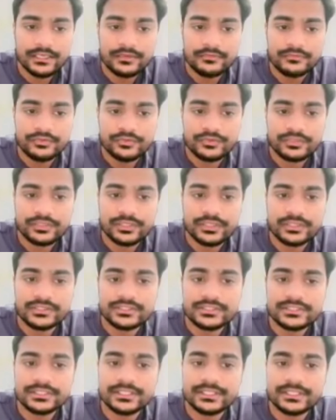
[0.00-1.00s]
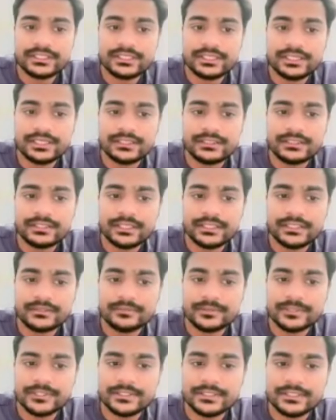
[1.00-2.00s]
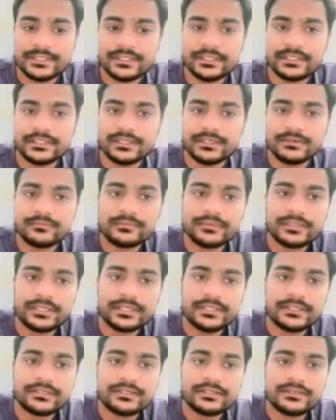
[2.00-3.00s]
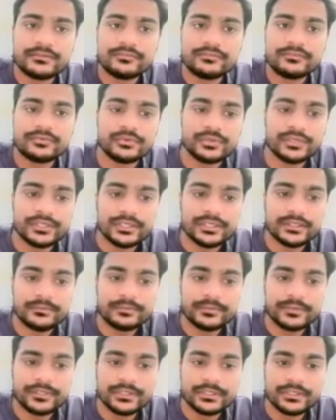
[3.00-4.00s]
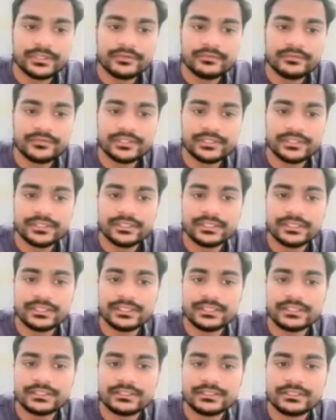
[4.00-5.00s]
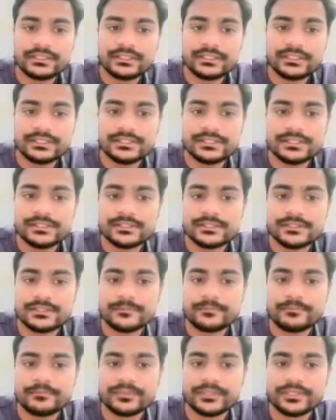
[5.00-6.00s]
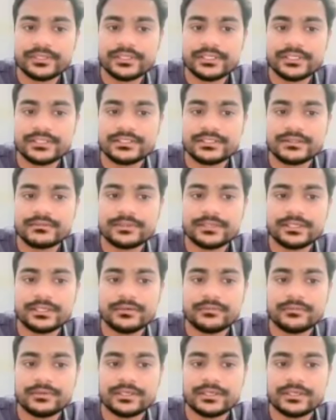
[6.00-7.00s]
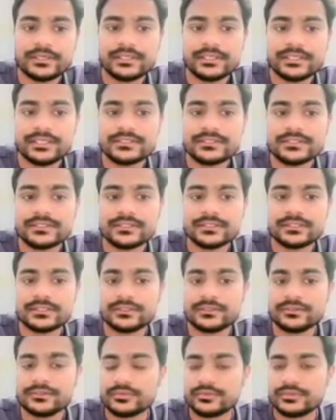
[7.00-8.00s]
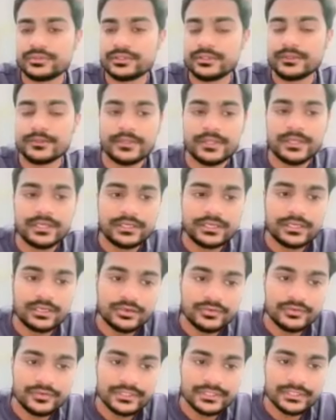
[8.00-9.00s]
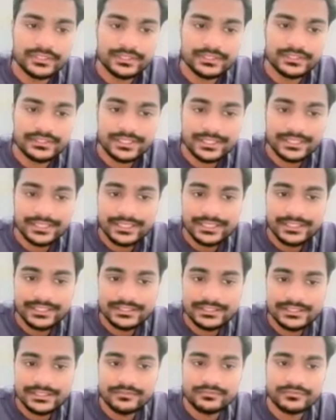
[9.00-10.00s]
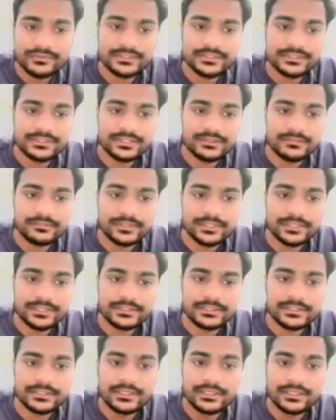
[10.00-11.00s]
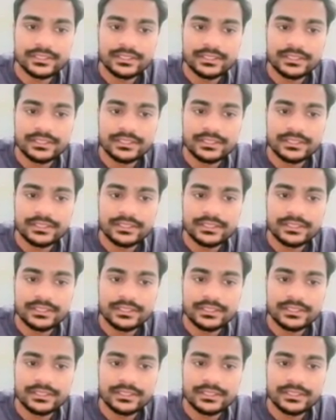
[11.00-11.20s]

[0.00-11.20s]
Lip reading: If you draw a straight line, that is basically a Rhumb line. If you end up curving it like this, it ends up becoming a great circle route. Now over here, again the same function applies.